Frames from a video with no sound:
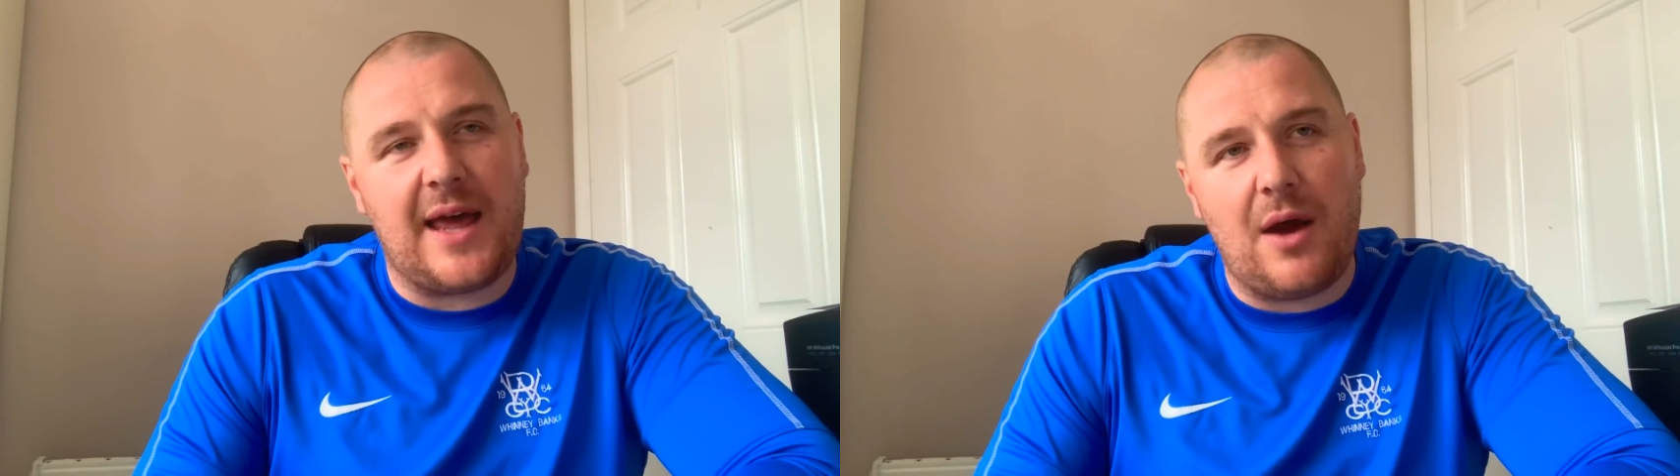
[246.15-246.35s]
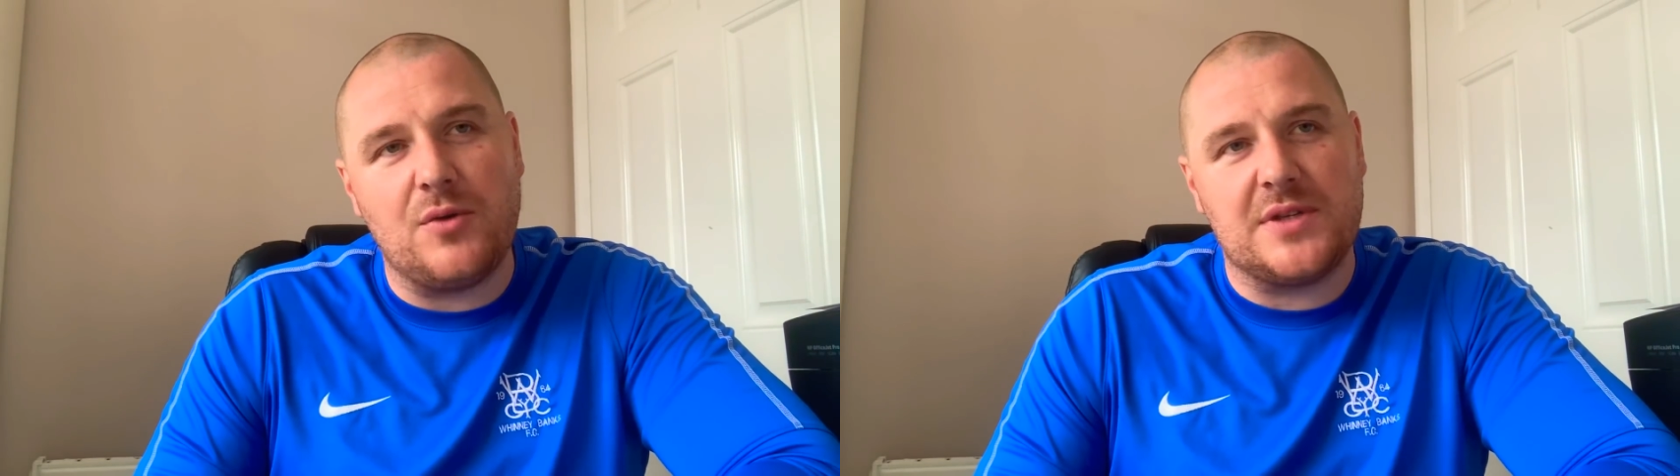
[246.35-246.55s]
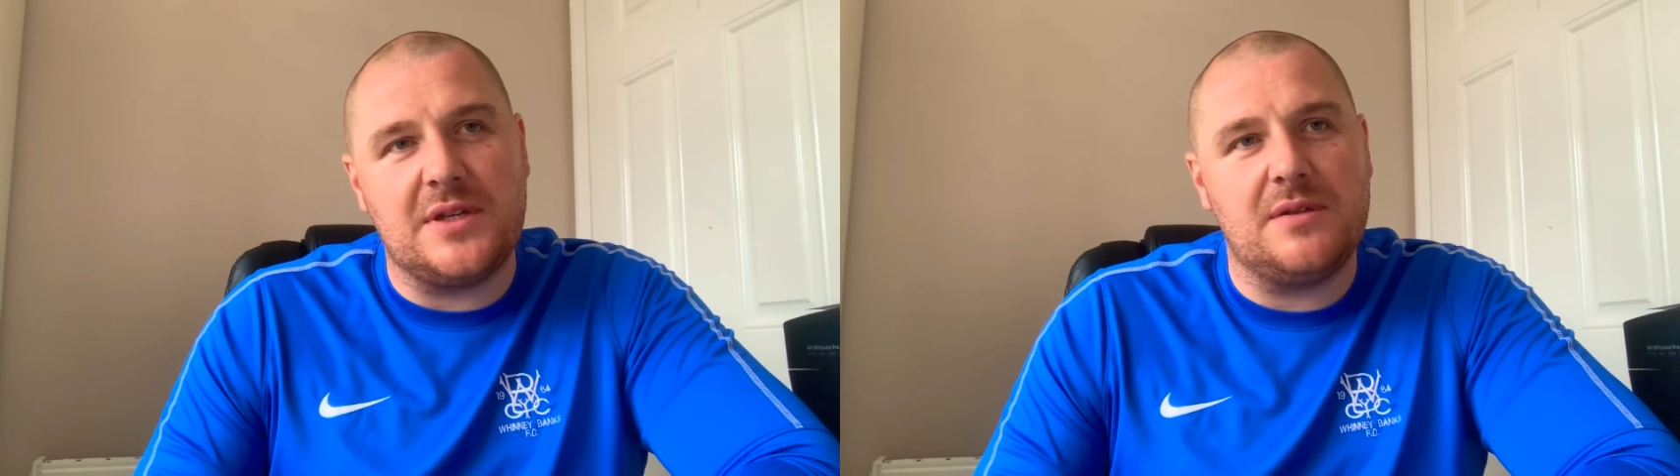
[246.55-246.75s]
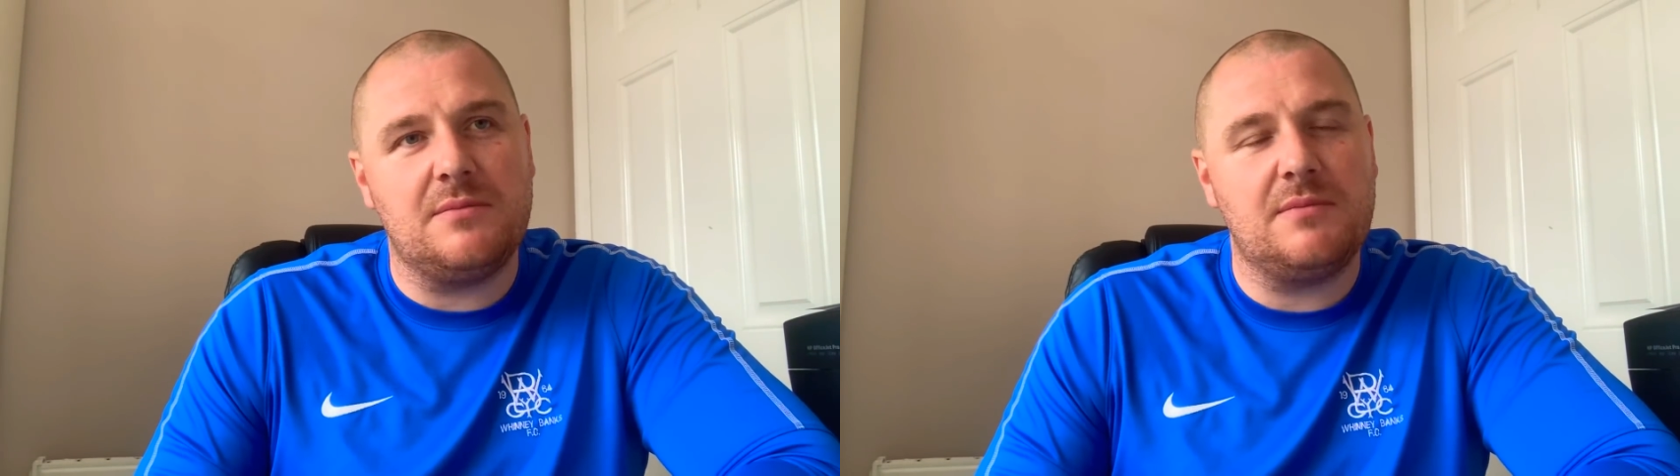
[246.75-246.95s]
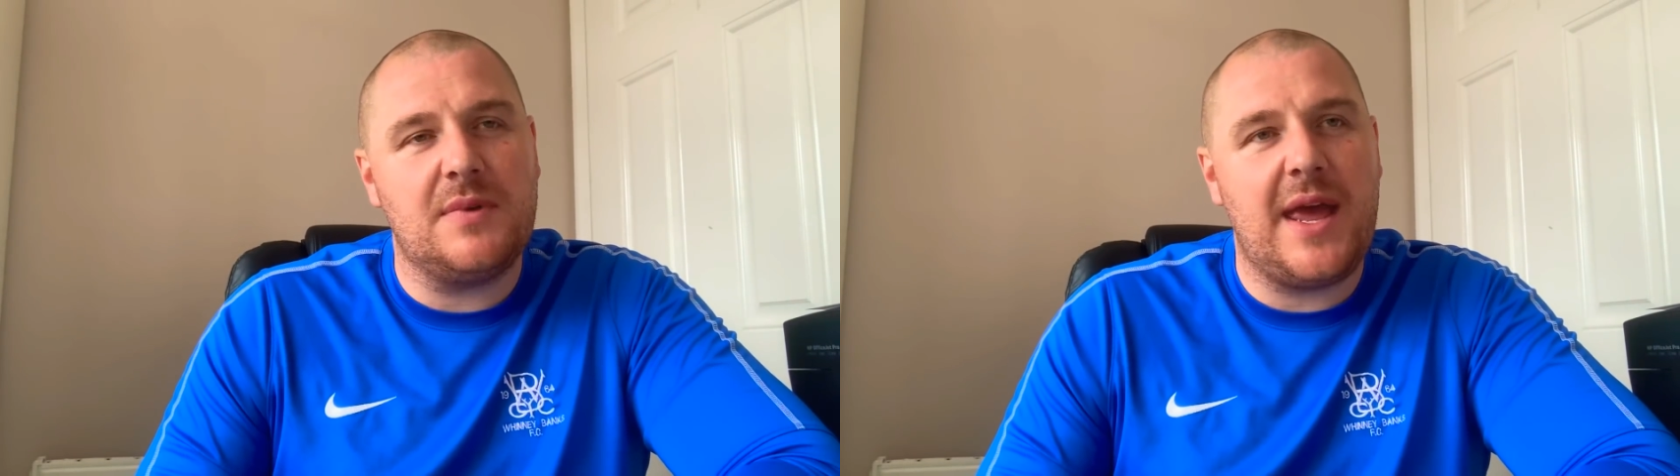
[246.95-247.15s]
housing
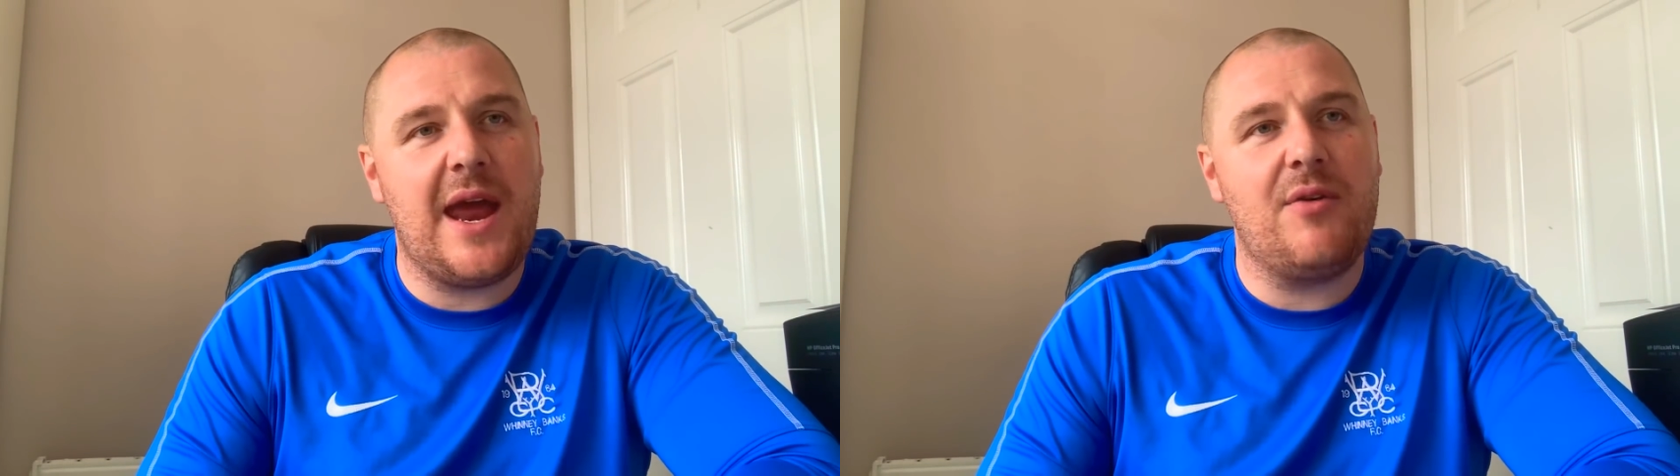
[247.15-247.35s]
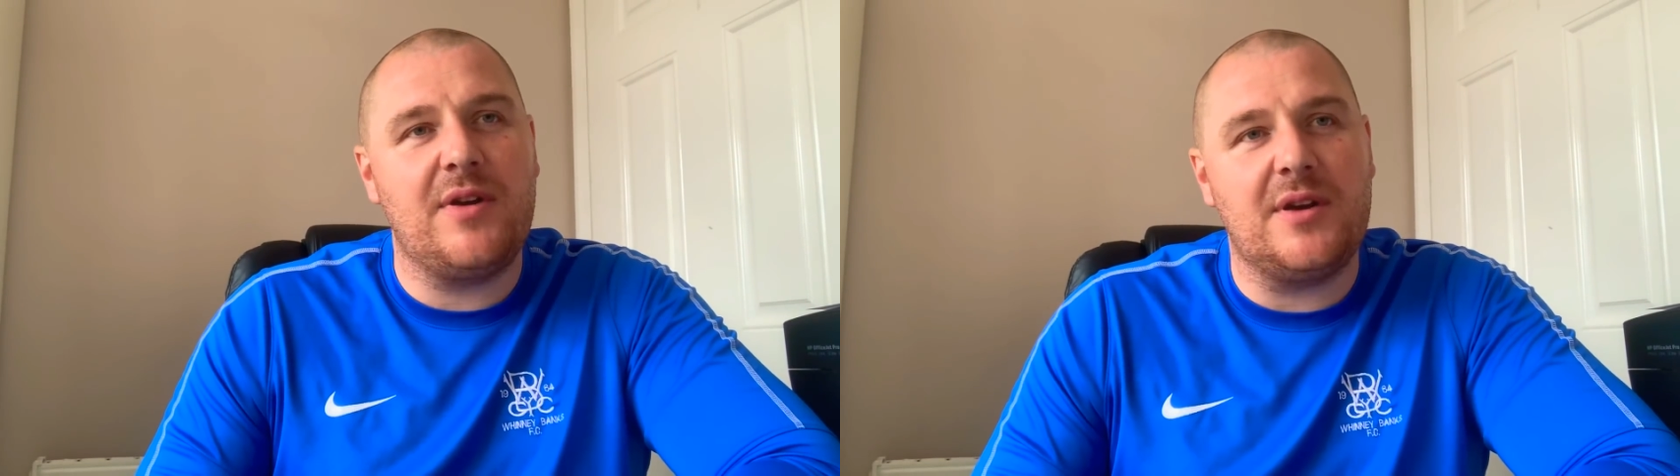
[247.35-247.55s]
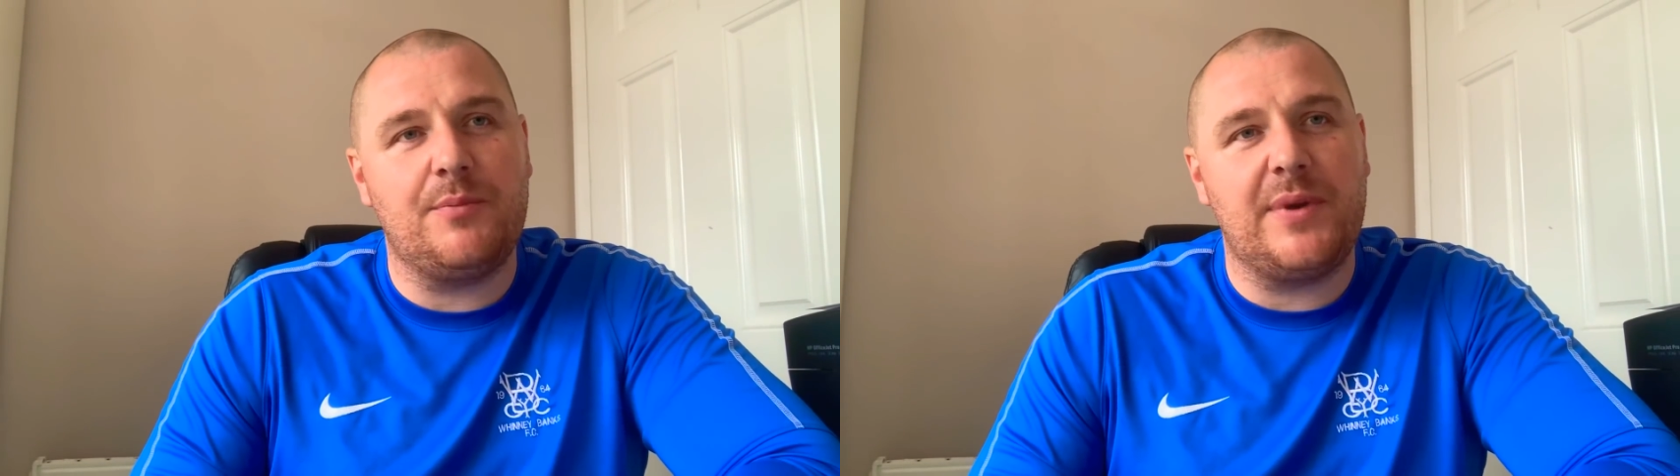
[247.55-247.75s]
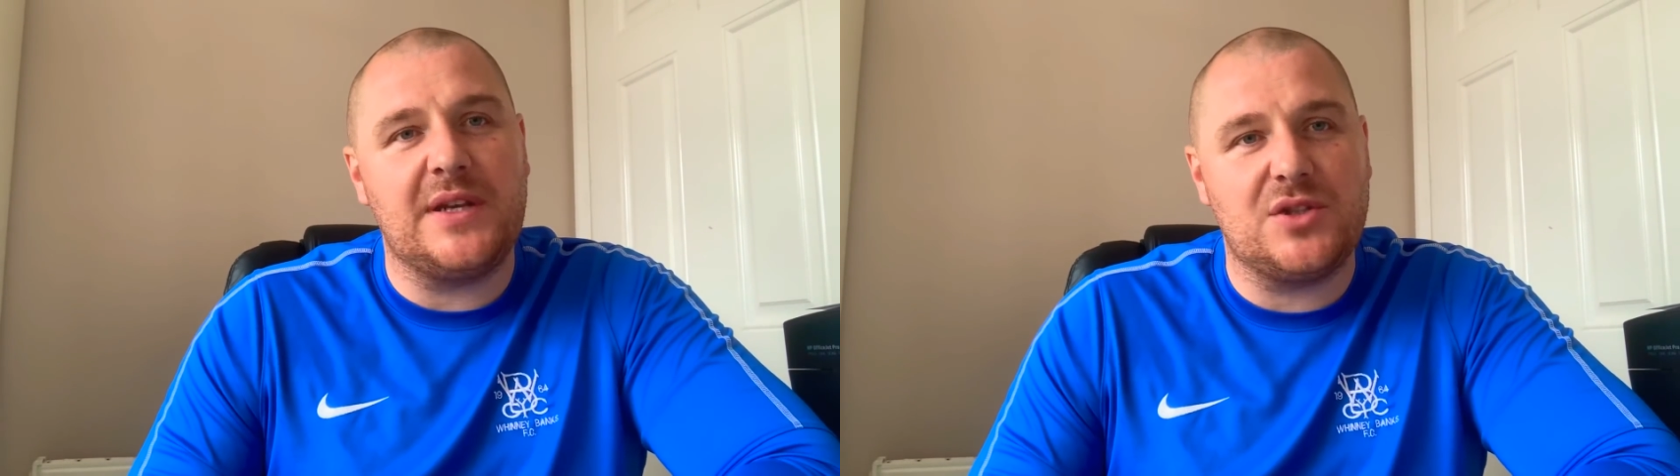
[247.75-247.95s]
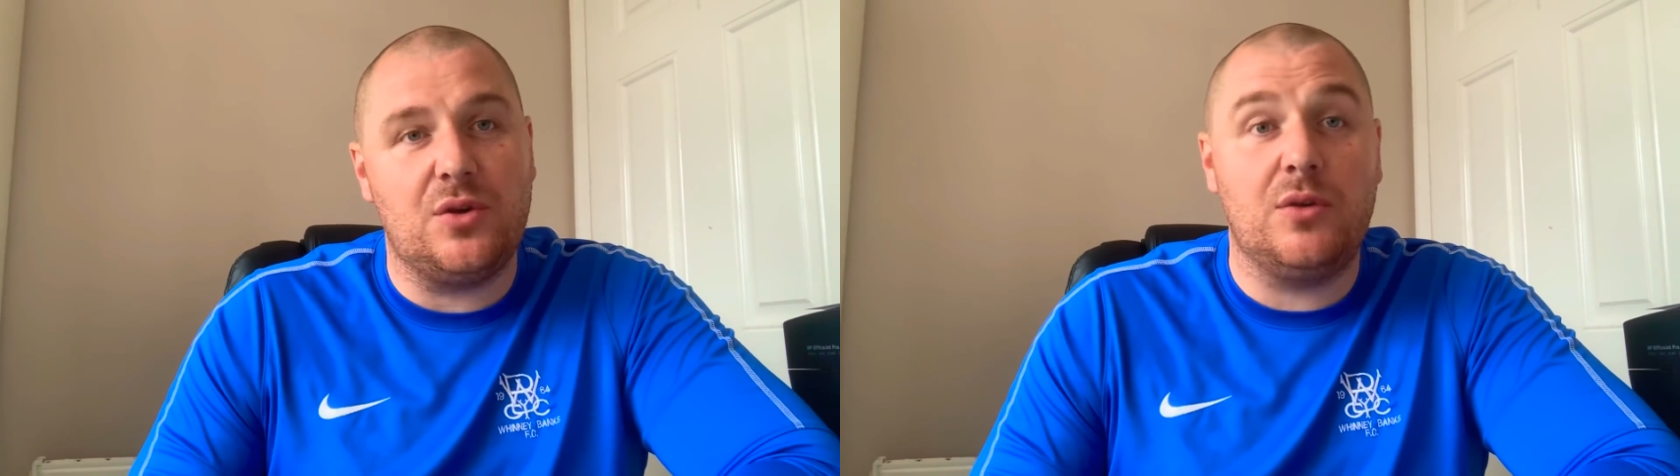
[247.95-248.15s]
area had been
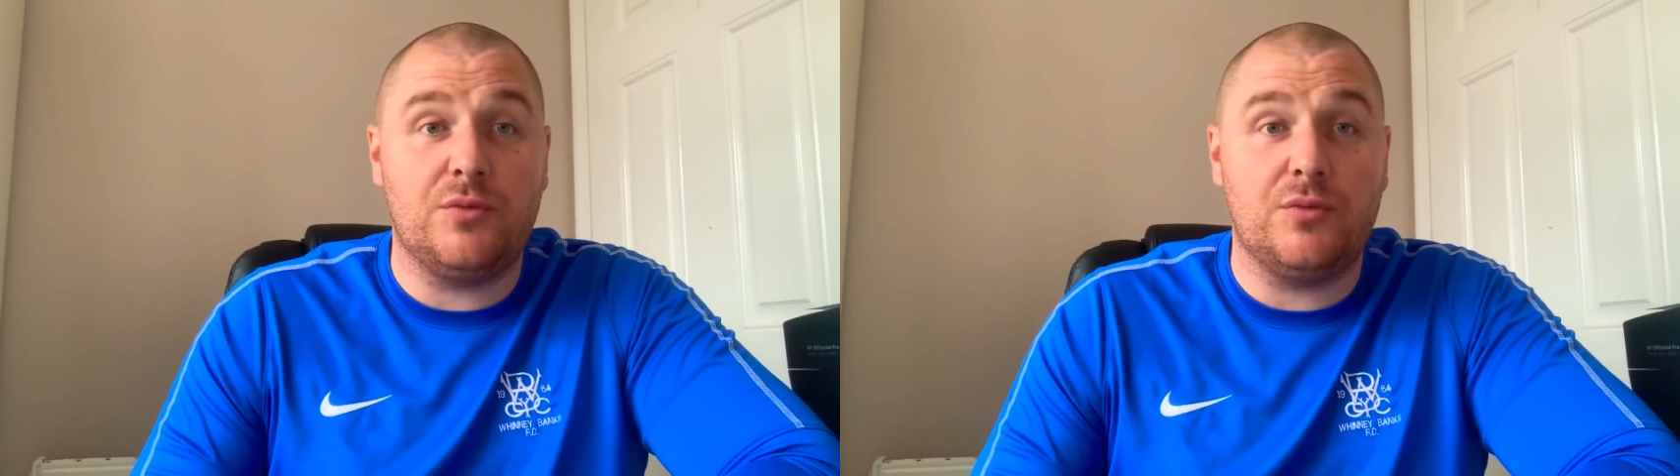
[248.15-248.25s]
sold,